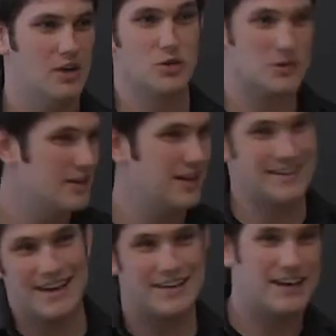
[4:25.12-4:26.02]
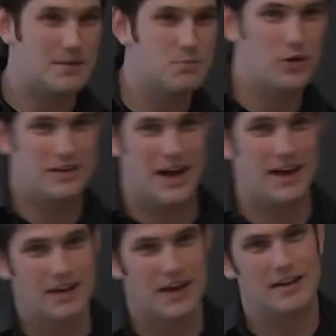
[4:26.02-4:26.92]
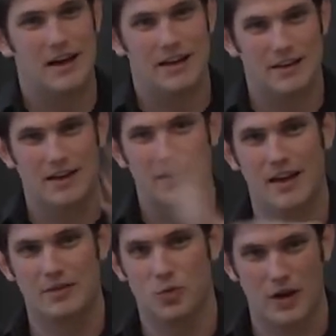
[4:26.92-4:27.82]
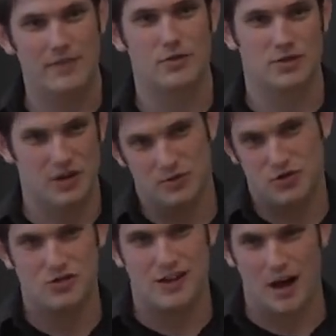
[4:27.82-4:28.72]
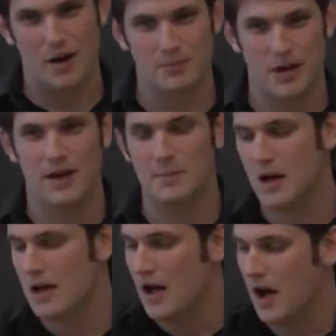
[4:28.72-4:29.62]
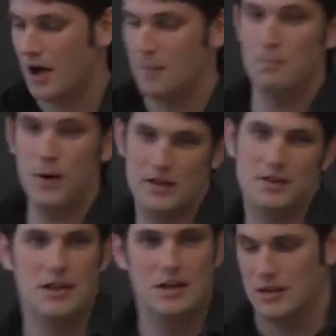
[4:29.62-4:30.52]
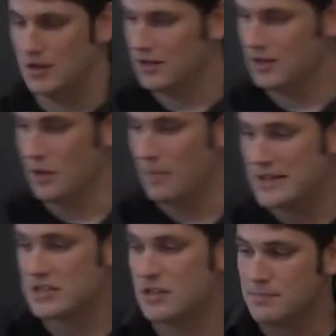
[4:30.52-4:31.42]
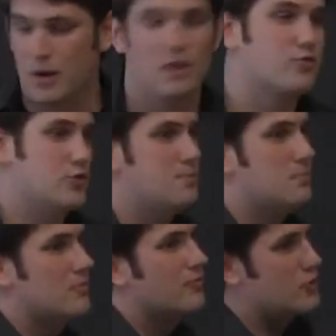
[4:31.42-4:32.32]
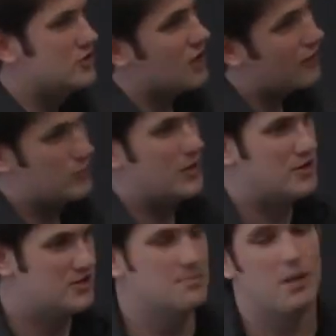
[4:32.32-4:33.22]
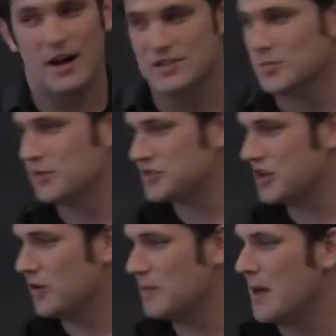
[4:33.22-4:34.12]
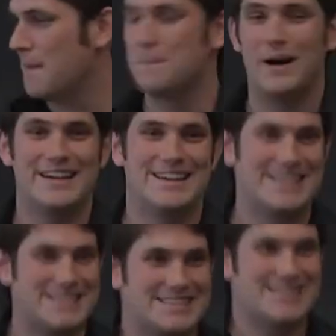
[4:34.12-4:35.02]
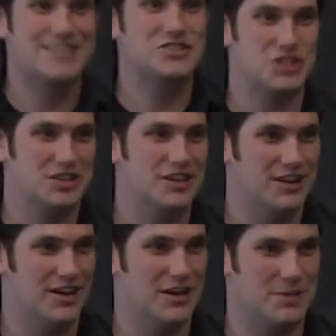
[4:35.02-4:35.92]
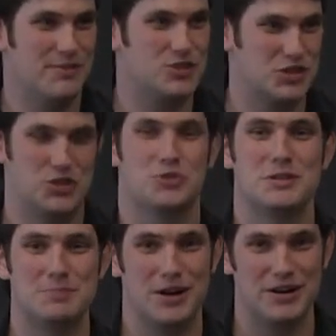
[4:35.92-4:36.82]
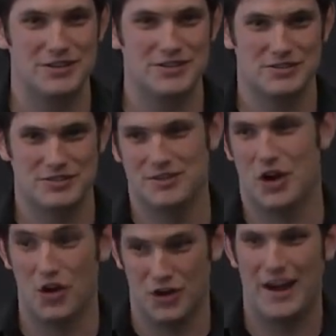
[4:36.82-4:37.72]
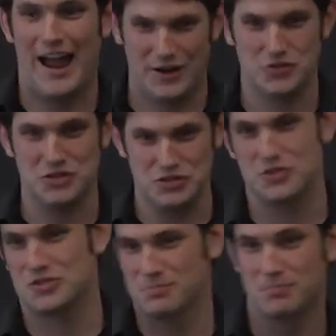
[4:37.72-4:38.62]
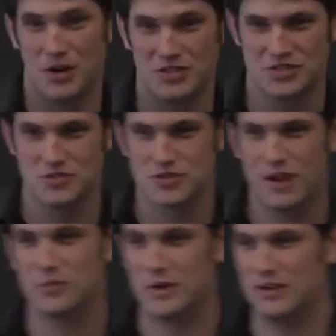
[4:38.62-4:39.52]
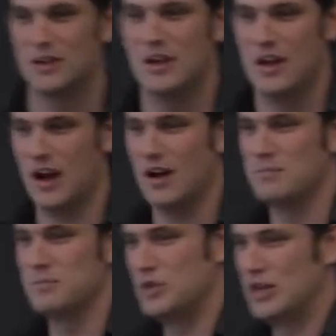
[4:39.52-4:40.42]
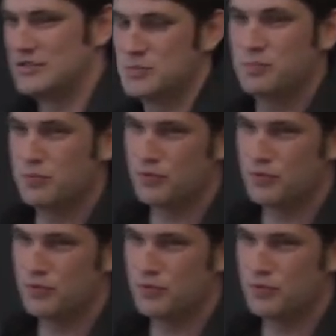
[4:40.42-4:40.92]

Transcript: You can get like 99.99999 whatever, you know, it's just like uptime. But, you know, basically bug-free software is impossible. So by extension, if security bugs are actually just bugs in your software, it's,